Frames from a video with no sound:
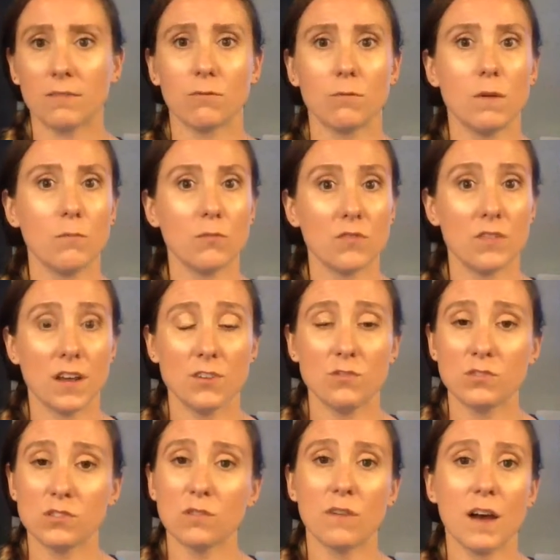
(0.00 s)
Remember that you
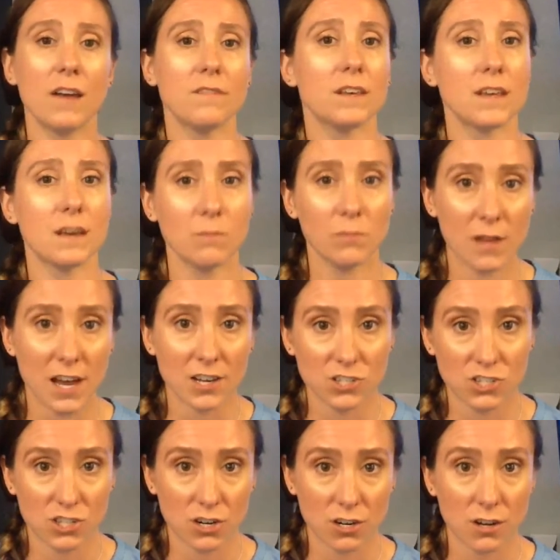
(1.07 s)
survived camp last
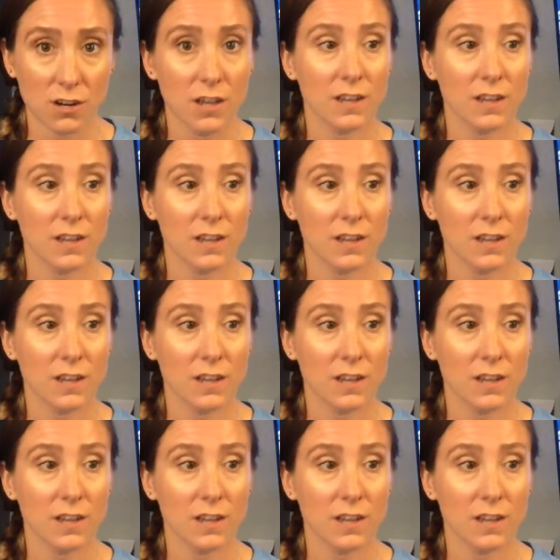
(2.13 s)
year,